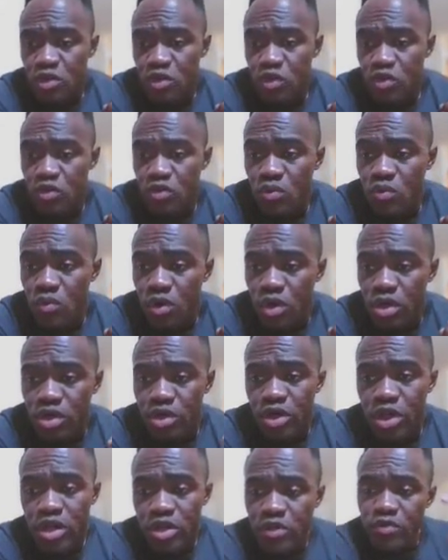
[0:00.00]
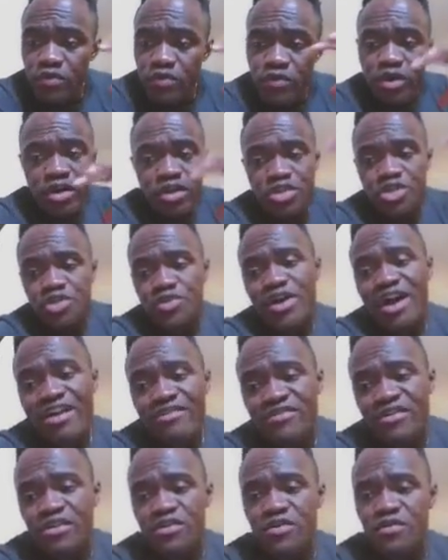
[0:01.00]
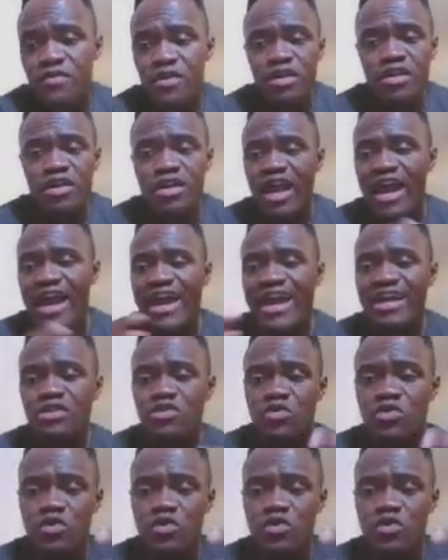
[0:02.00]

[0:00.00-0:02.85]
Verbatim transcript: you want to, you're running traffic, you're running ads,